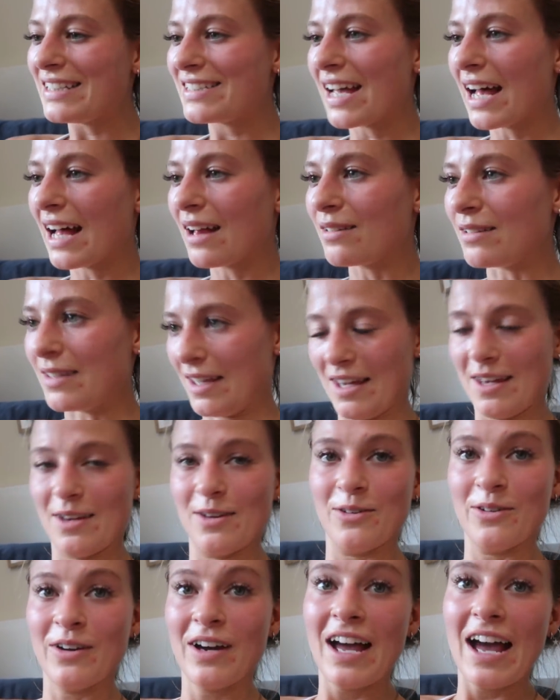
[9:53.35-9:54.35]
tell
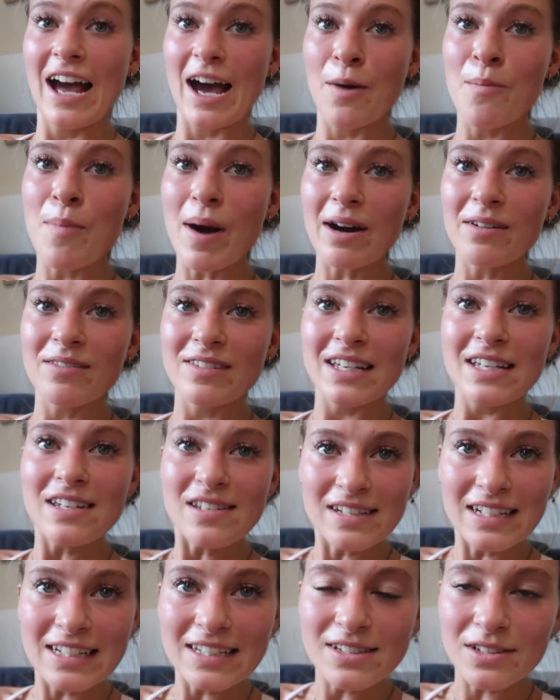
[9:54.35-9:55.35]
you about
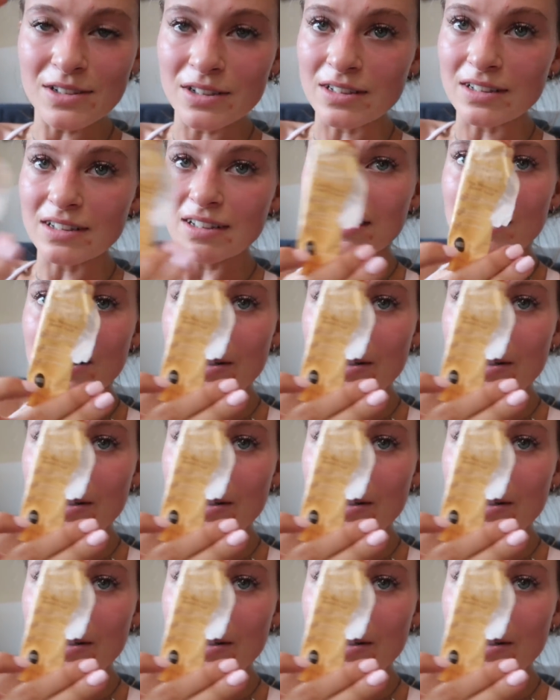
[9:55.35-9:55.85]
this little